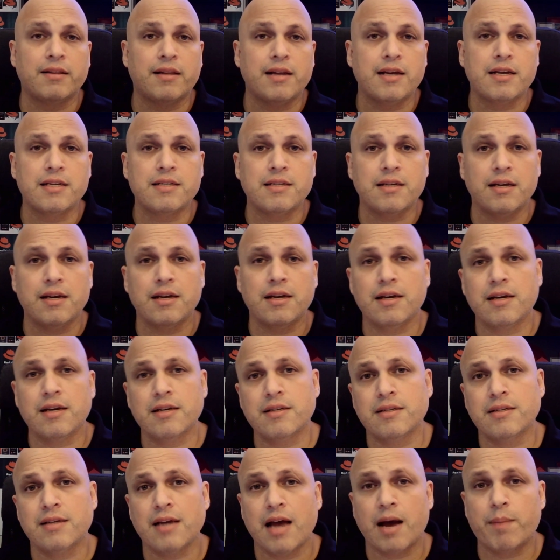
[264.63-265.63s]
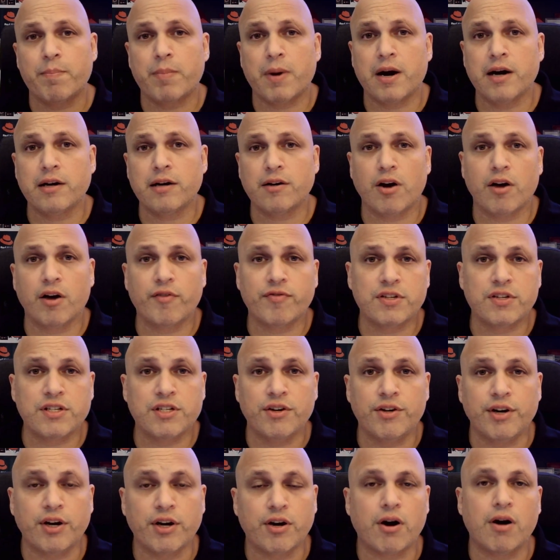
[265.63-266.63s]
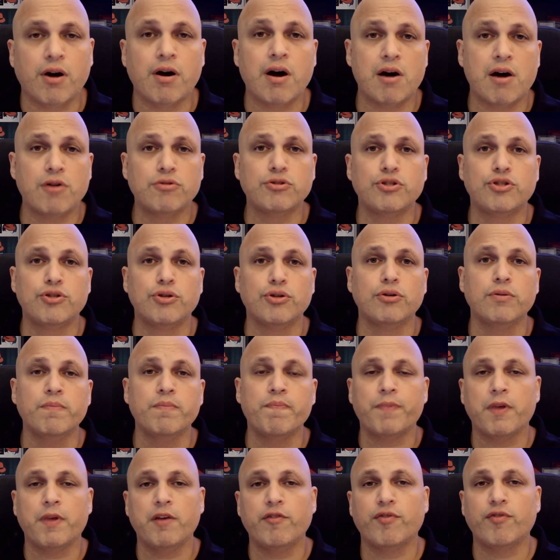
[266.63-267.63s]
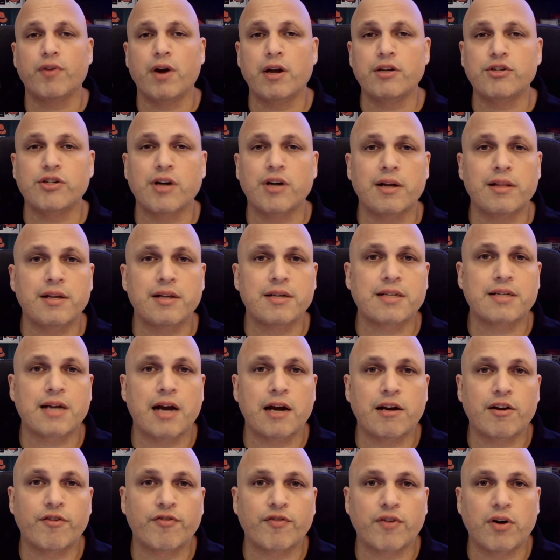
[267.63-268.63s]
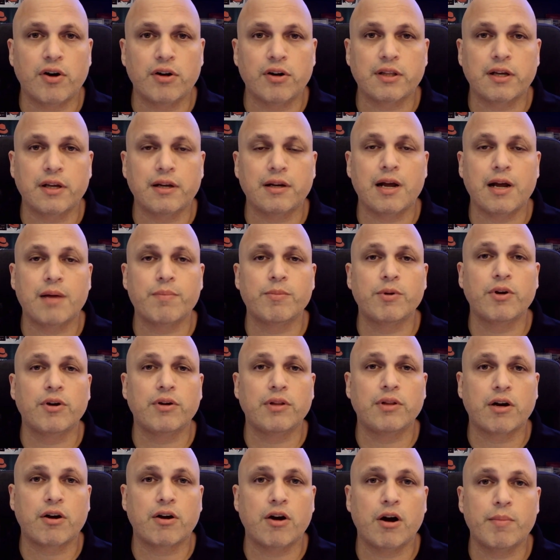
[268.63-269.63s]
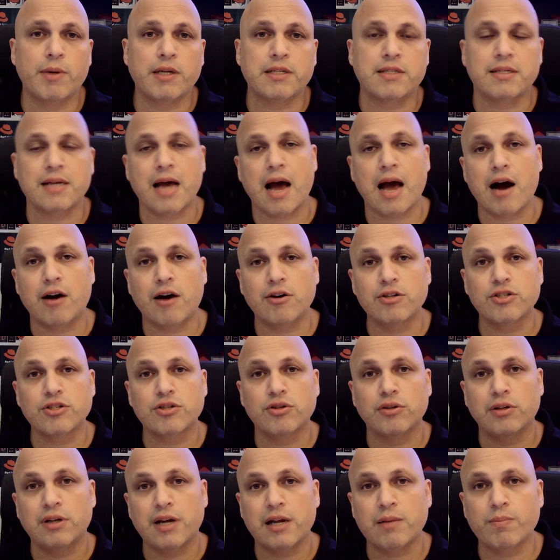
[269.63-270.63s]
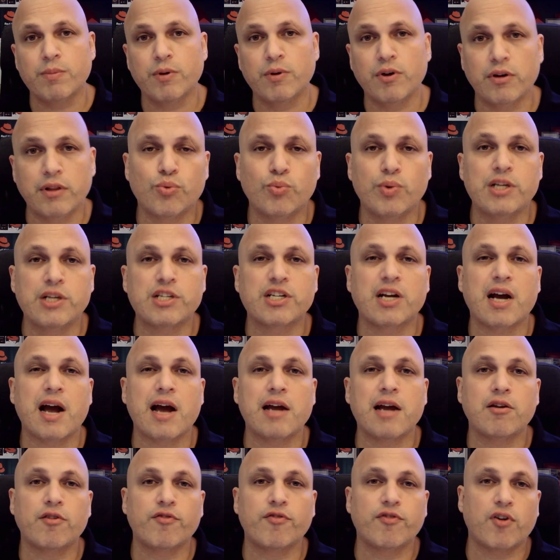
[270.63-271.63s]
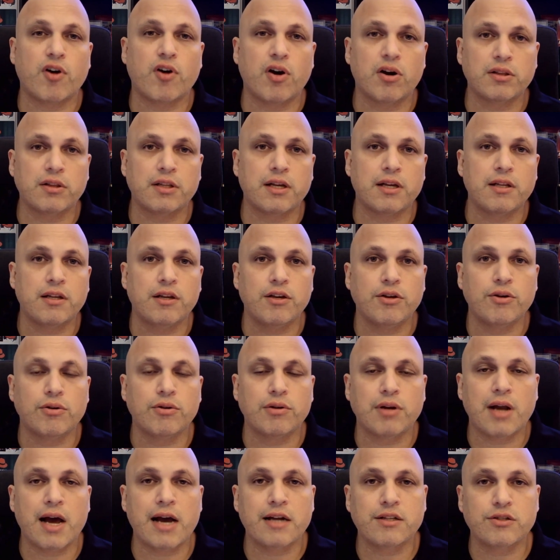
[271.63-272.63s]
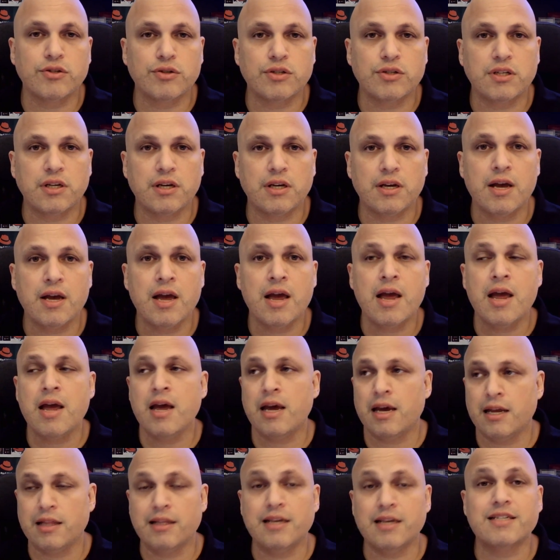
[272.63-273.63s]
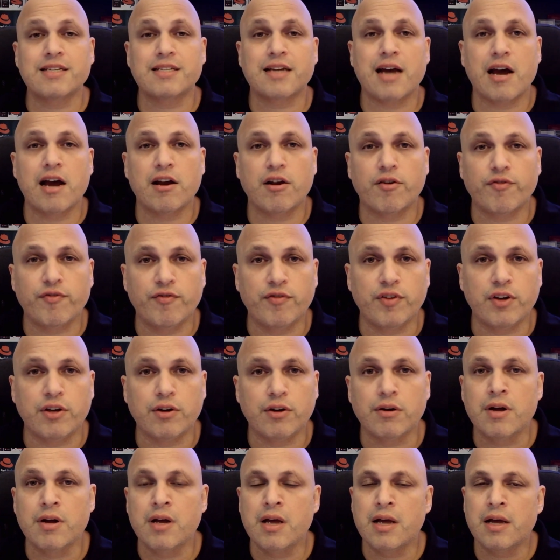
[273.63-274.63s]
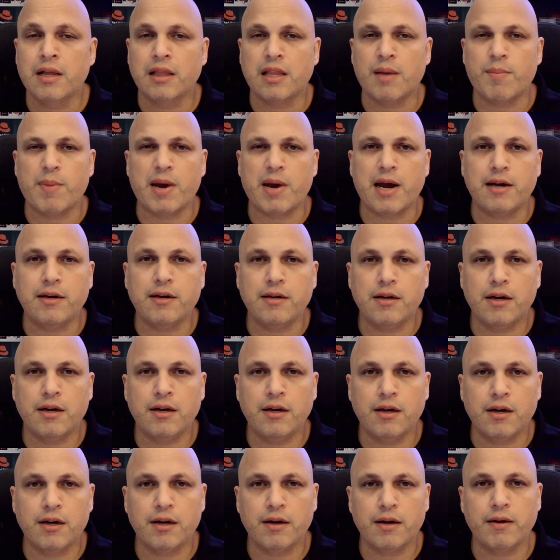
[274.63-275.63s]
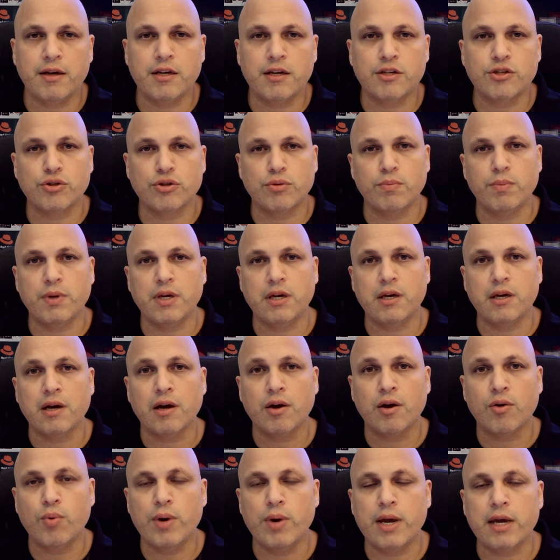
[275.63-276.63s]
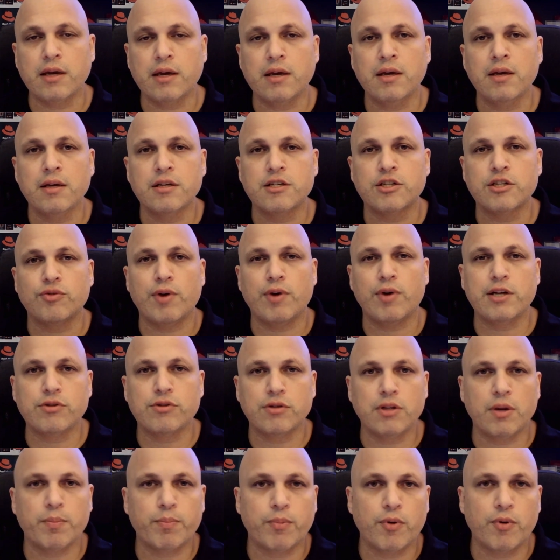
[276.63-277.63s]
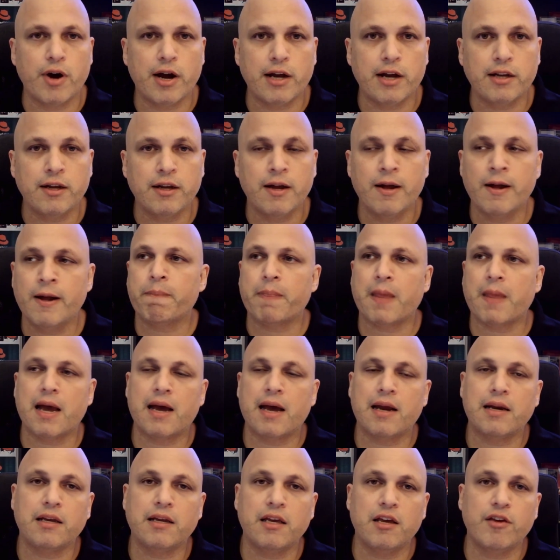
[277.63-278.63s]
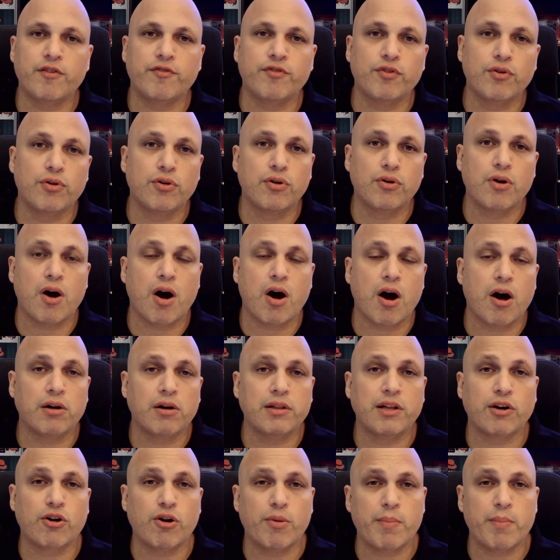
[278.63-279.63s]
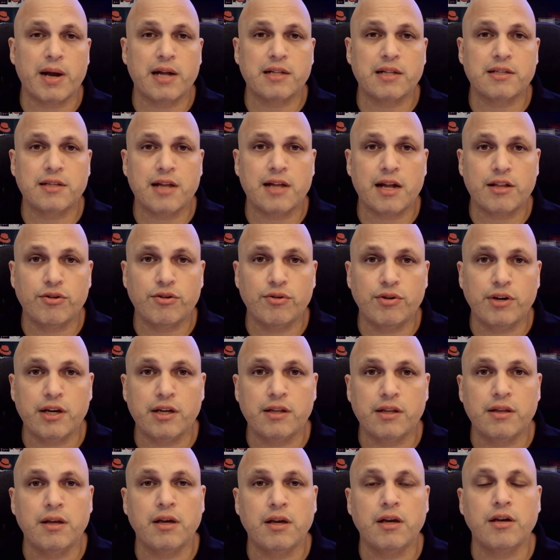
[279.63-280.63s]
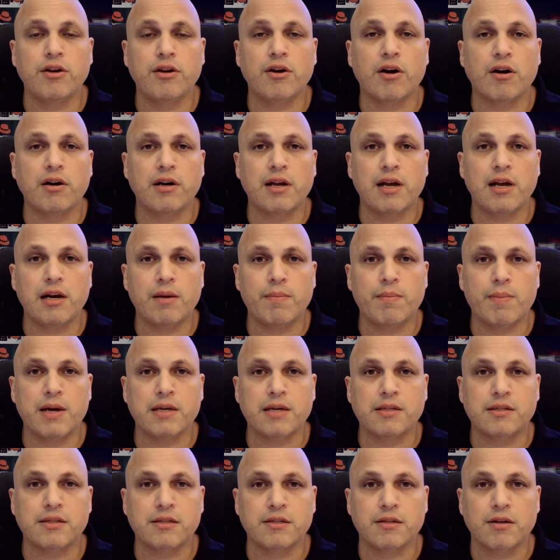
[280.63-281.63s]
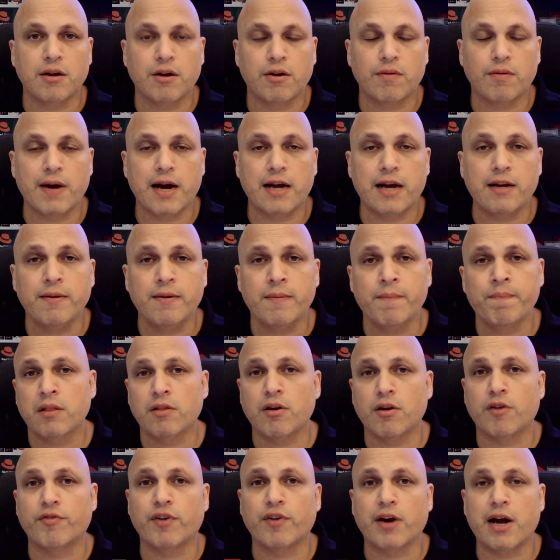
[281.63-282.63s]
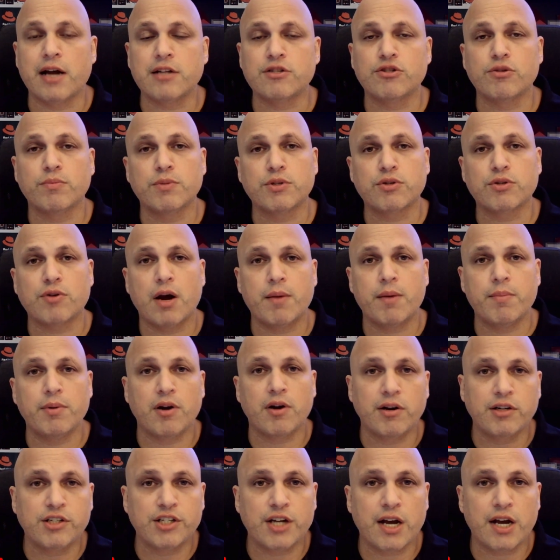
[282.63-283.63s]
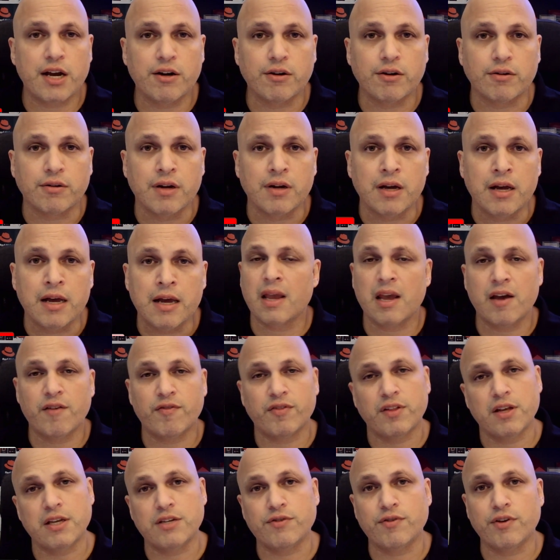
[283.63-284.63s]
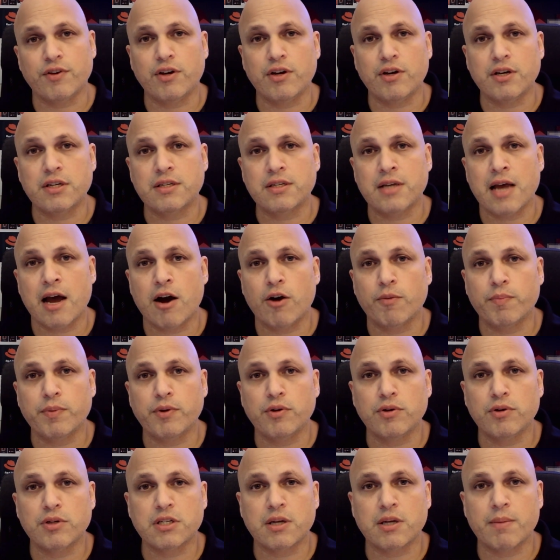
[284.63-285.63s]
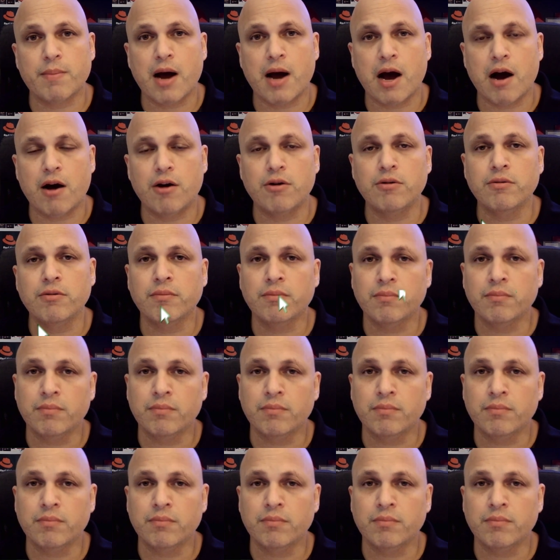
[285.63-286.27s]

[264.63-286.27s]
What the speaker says: this is a part of a series called How To. If you enjoy this kind of content, let me know in the comments. Also, let me know which kind of content you'd like to see in this kind of video. The main idea here is to be quick, straight to the point, and give you all the commands that you need in your daily basis. Alright? Don't forget to subscribe in our channel. If this video is helping you somehow,